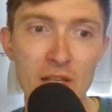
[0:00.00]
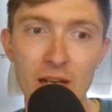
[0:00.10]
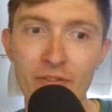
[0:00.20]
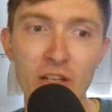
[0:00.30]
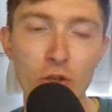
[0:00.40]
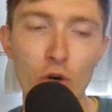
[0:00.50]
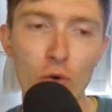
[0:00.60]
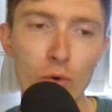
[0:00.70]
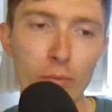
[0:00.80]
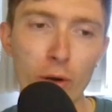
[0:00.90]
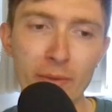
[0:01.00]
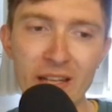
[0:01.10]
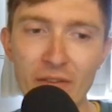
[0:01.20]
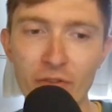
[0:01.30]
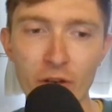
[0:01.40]
And I think Court will probably
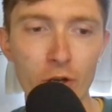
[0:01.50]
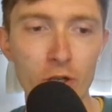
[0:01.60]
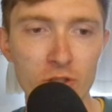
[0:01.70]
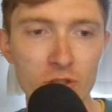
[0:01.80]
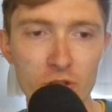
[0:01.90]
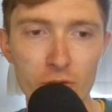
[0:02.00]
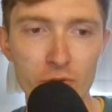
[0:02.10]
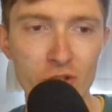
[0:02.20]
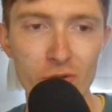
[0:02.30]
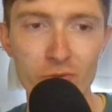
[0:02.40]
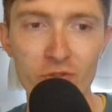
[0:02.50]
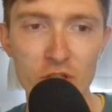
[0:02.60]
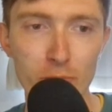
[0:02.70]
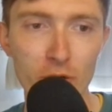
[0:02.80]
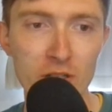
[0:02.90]
get the nod to do the
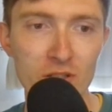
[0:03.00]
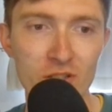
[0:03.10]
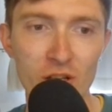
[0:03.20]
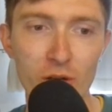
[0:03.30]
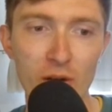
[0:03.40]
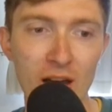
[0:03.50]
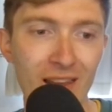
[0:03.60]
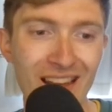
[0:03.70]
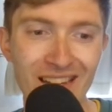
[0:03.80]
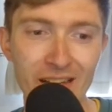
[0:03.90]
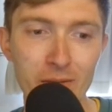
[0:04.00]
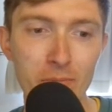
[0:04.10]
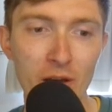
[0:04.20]
sprints. So I like him.